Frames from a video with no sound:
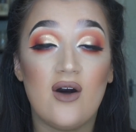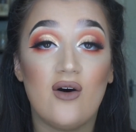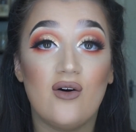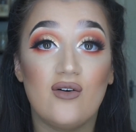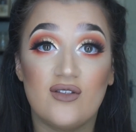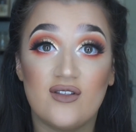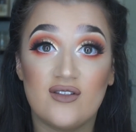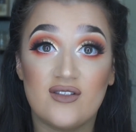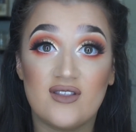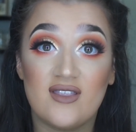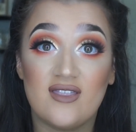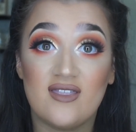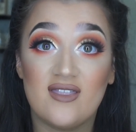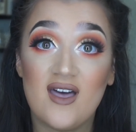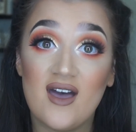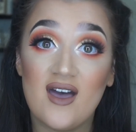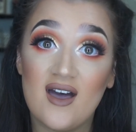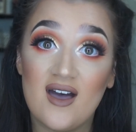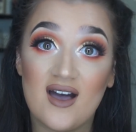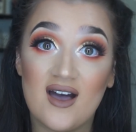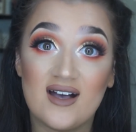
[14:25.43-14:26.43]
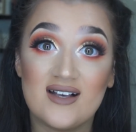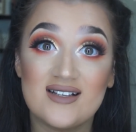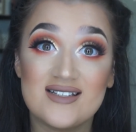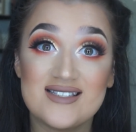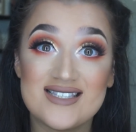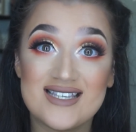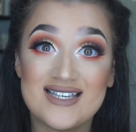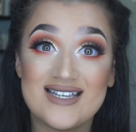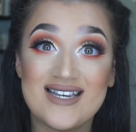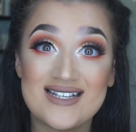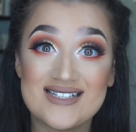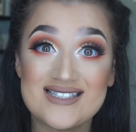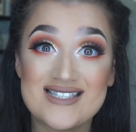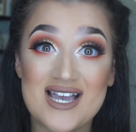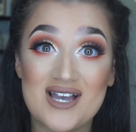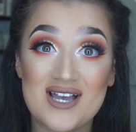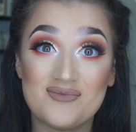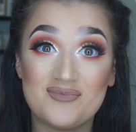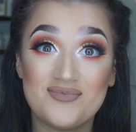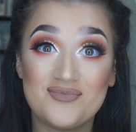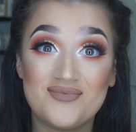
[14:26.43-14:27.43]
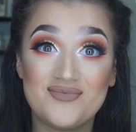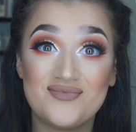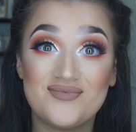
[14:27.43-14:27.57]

Other than that, I'll see you next time.